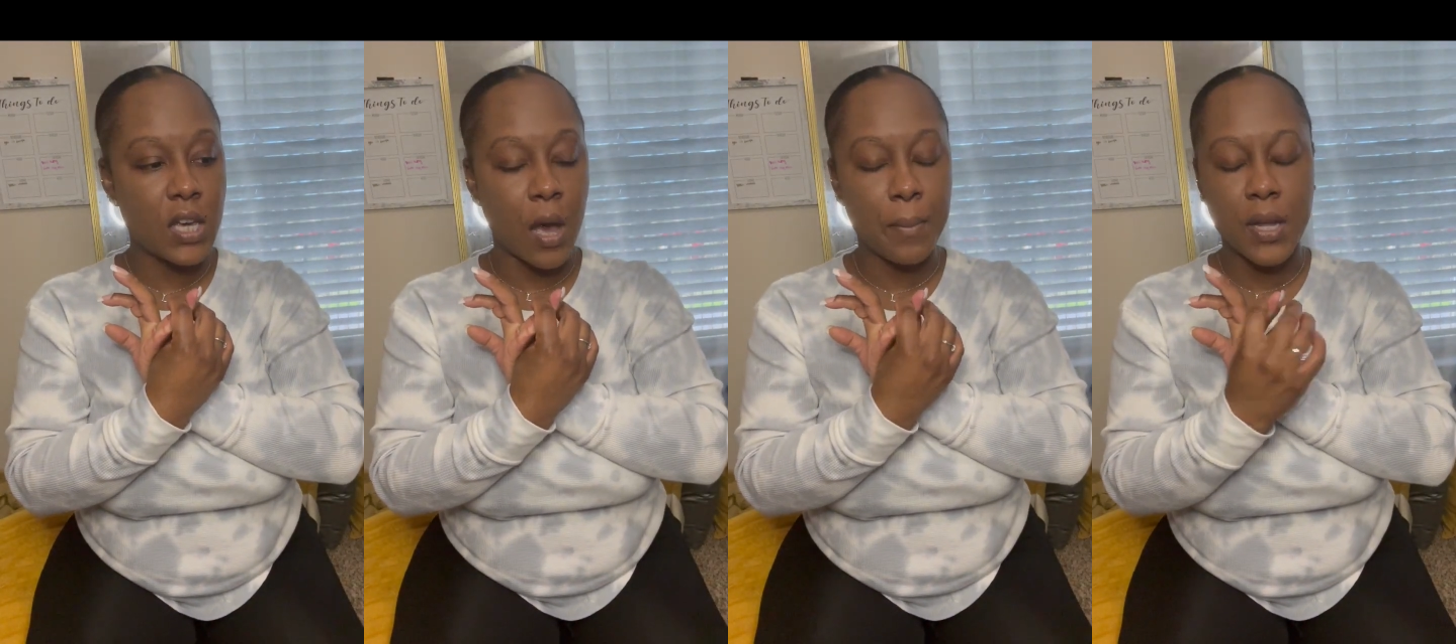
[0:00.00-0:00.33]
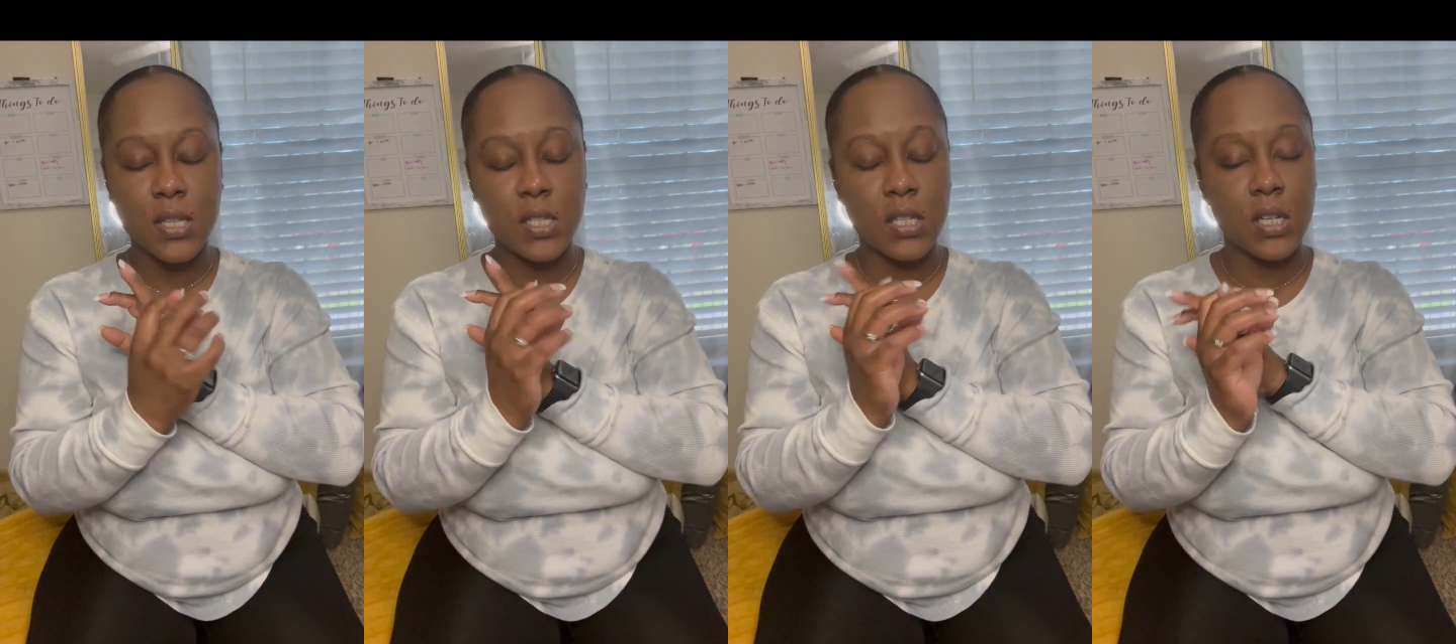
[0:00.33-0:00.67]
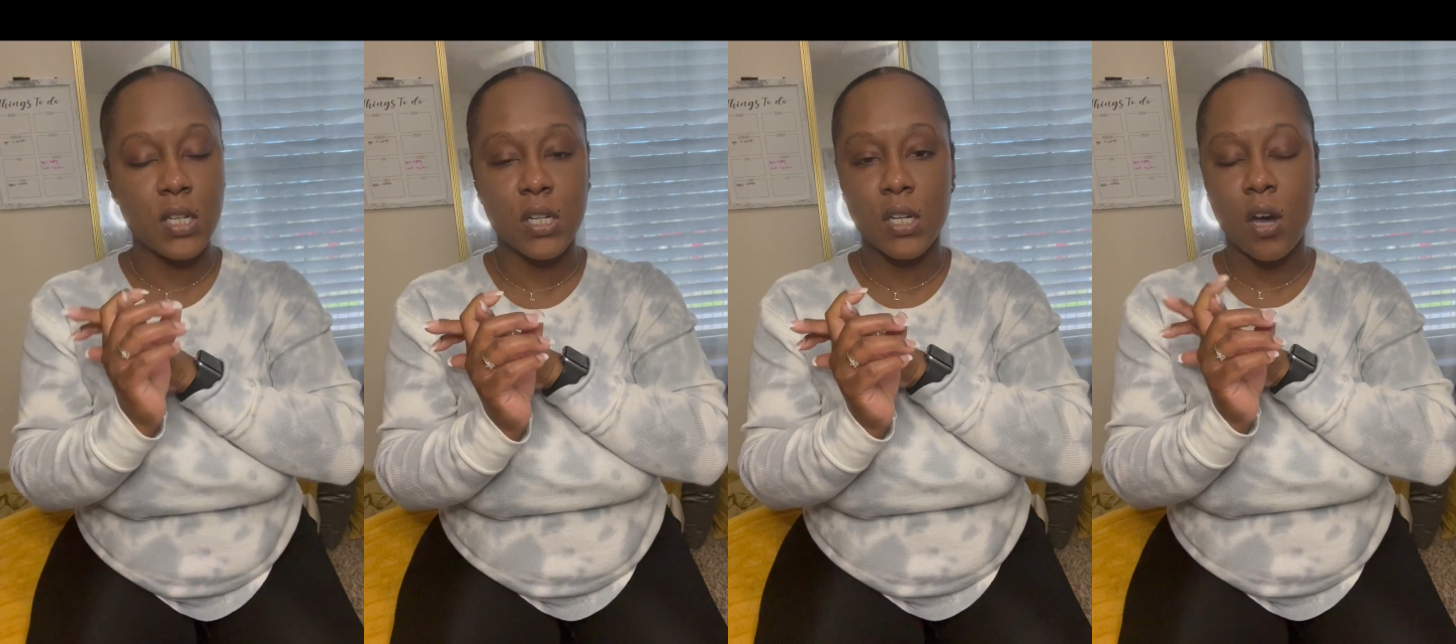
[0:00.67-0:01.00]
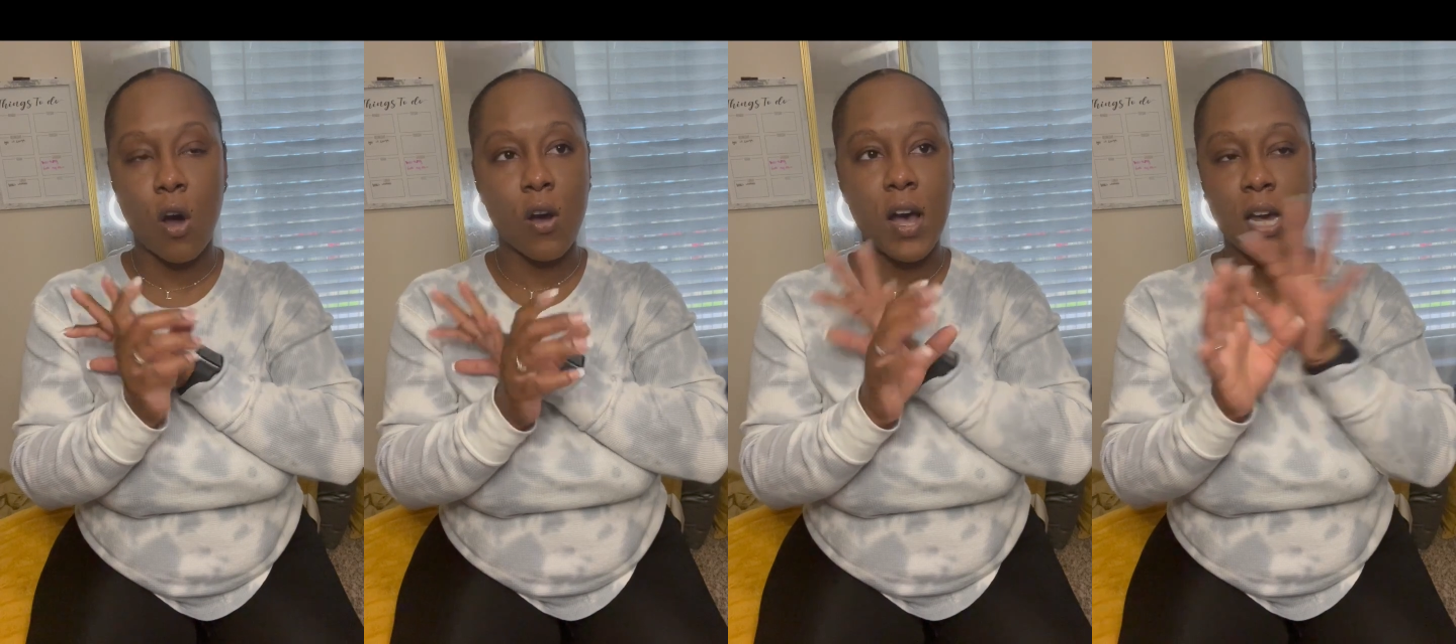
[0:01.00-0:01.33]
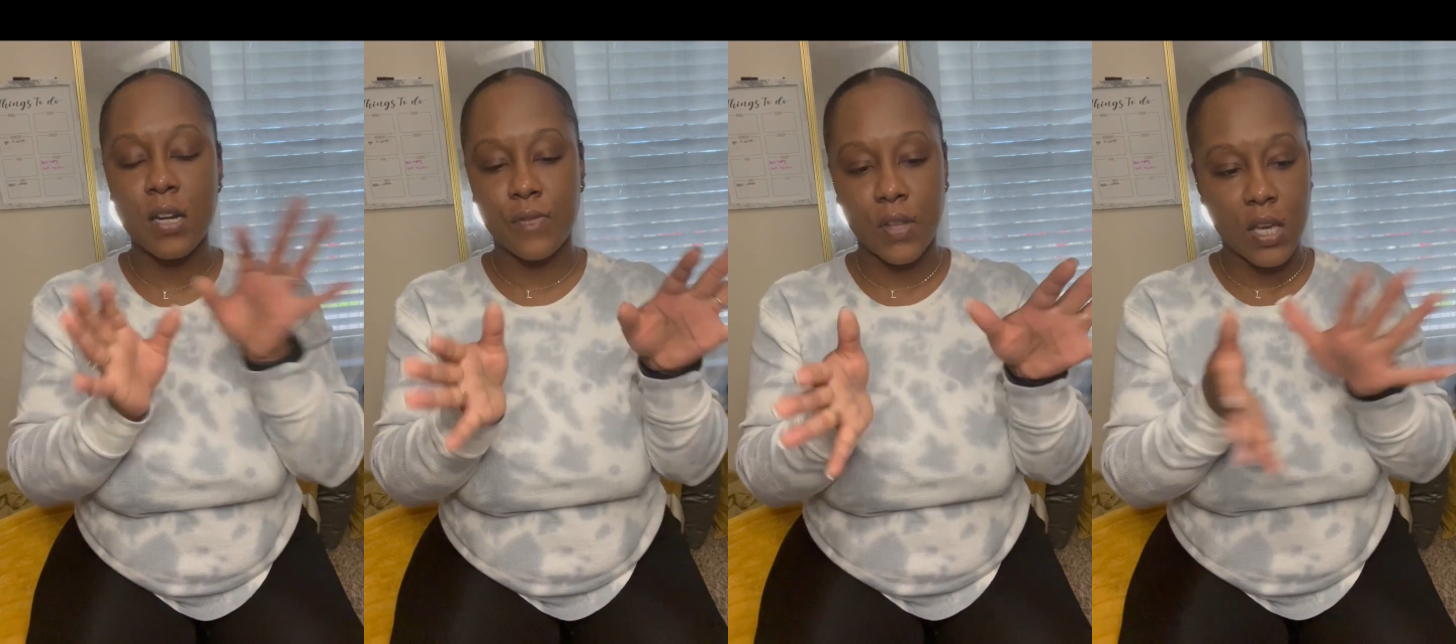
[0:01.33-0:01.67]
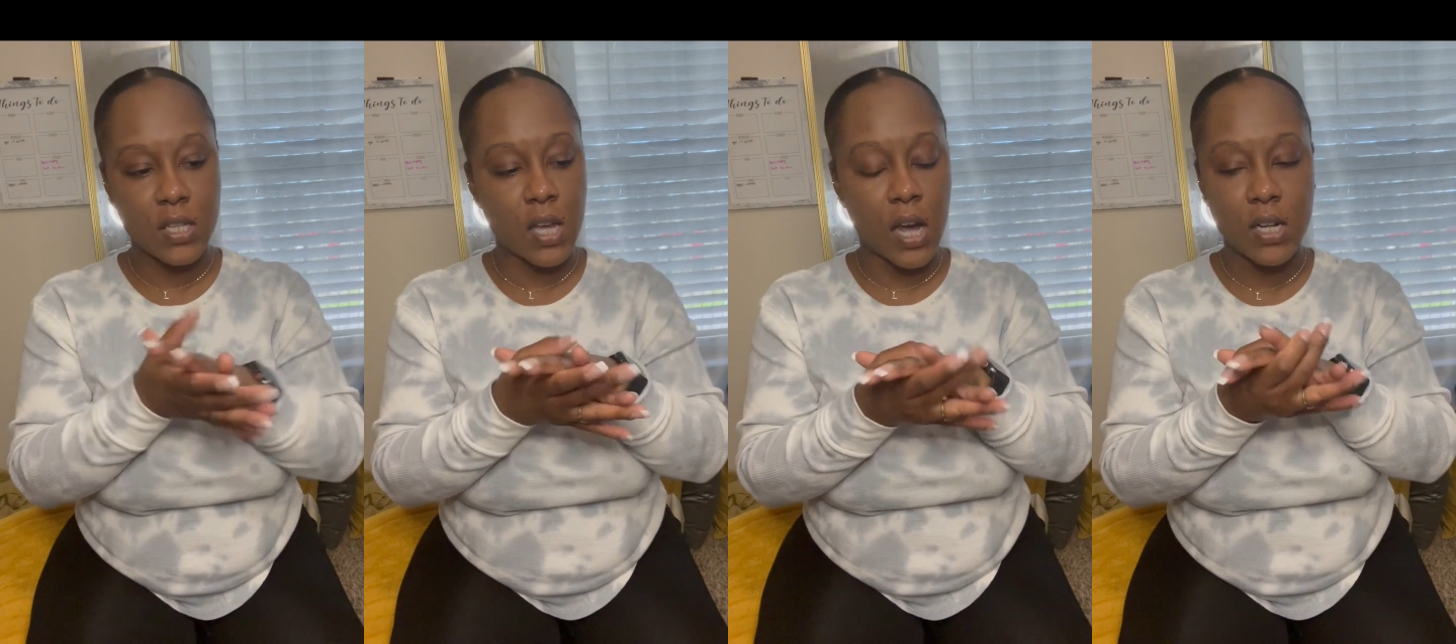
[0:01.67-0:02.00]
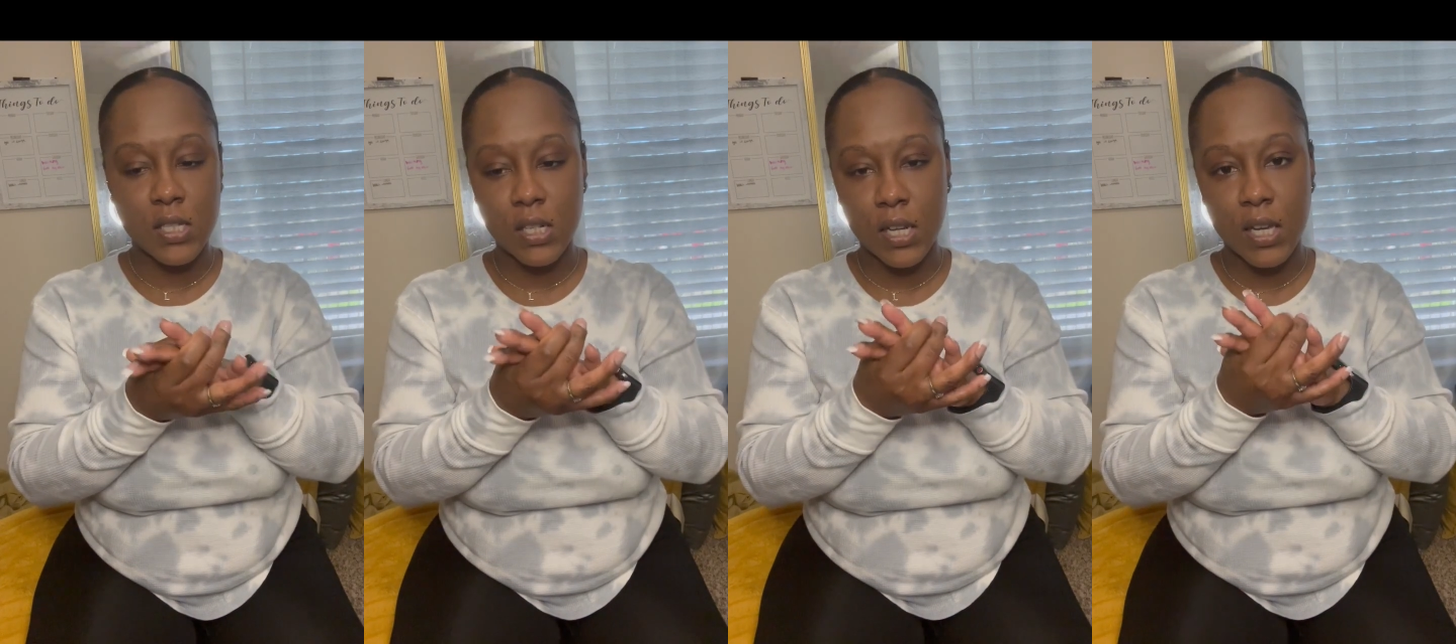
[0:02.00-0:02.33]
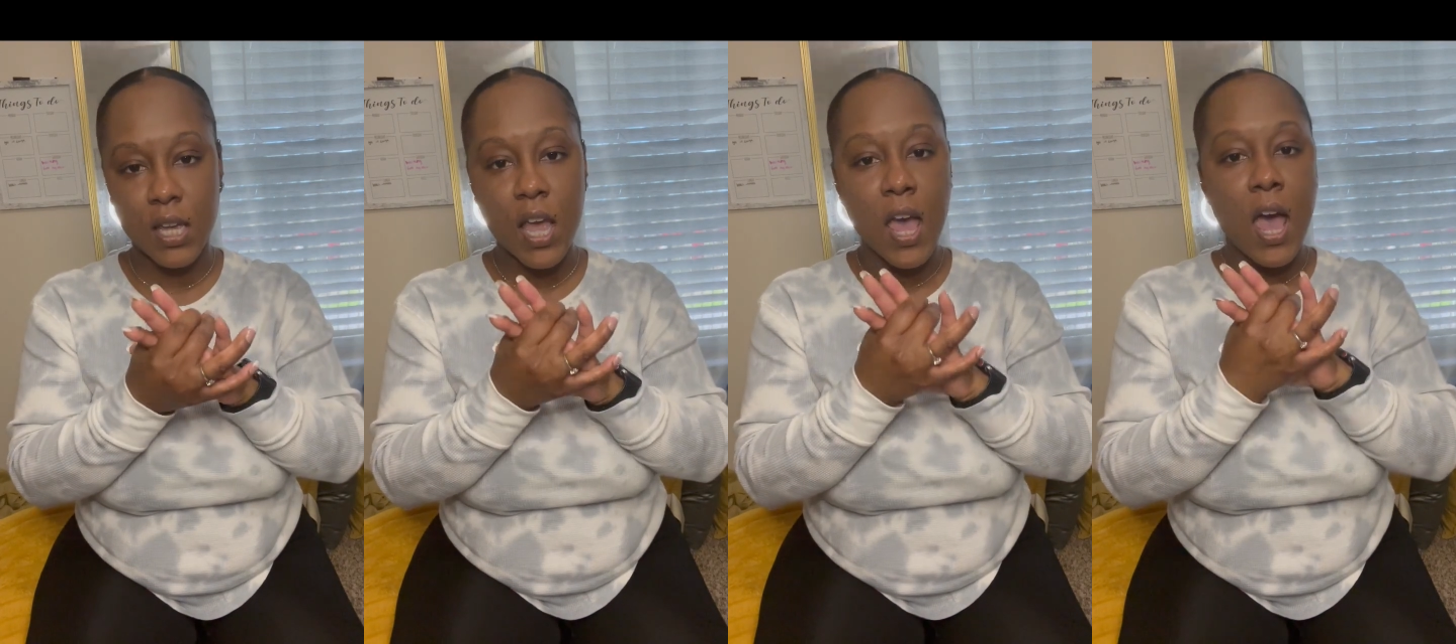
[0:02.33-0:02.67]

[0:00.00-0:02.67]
i'm into all kind of things honestly